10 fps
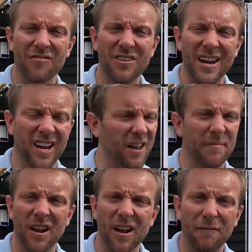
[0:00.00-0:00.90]
Really, I
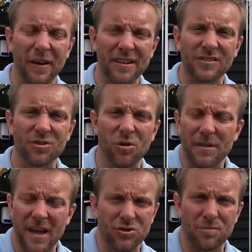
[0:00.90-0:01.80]
mean, lovely install. I
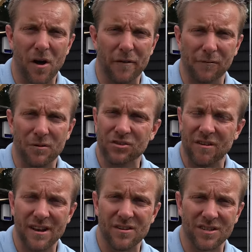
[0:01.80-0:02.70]
mean, the actual bathroom looks
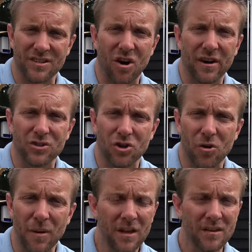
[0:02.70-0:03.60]
great, nice tiling
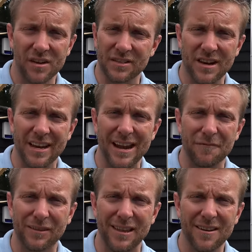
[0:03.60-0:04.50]
job, nice and neat and
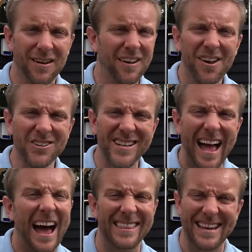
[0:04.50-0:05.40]
everything. Who did
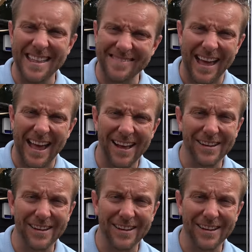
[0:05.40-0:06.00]
that at the end there?